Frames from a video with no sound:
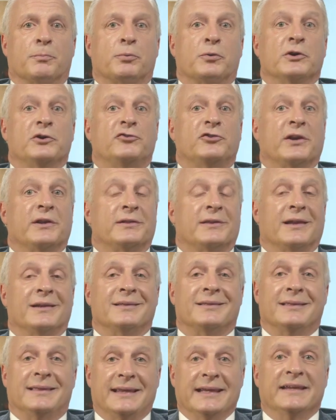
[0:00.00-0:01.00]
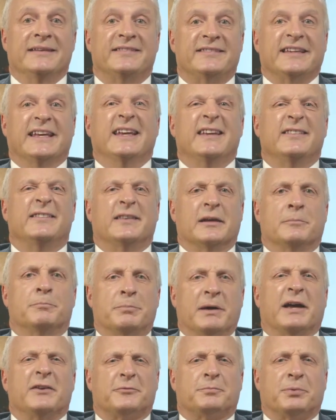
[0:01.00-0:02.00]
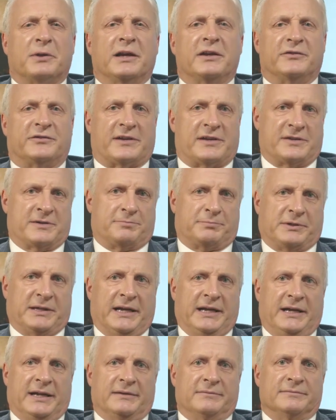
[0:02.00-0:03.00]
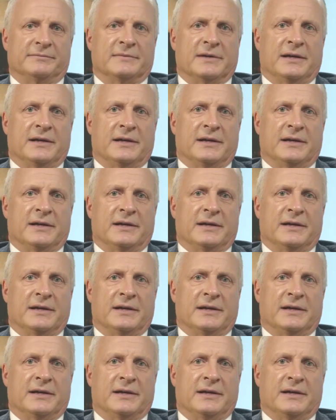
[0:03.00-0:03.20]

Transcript: to appreciate that this is the best place on the planet.